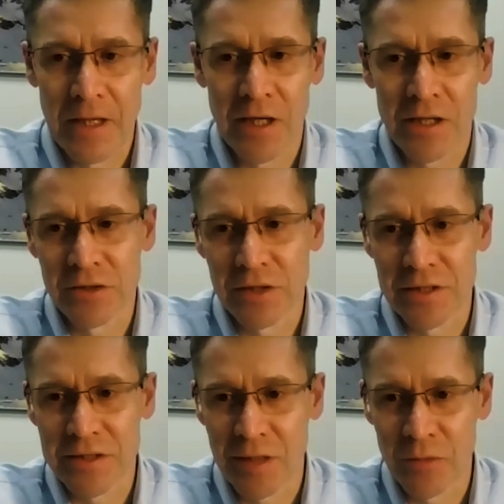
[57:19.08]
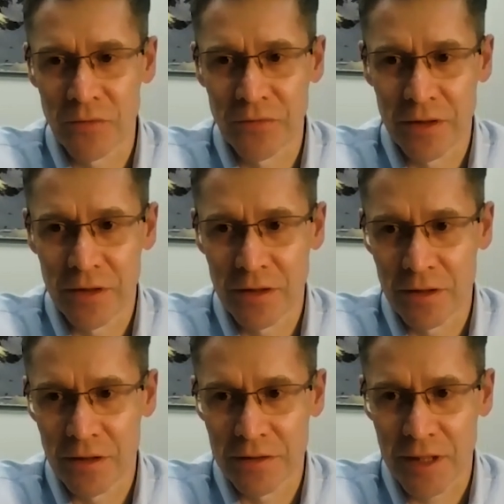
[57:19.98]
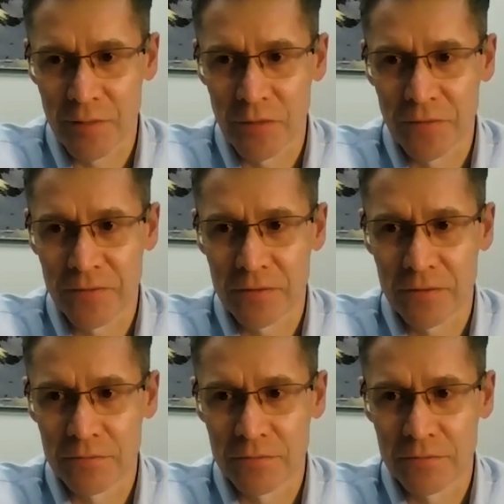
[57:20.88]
currently some of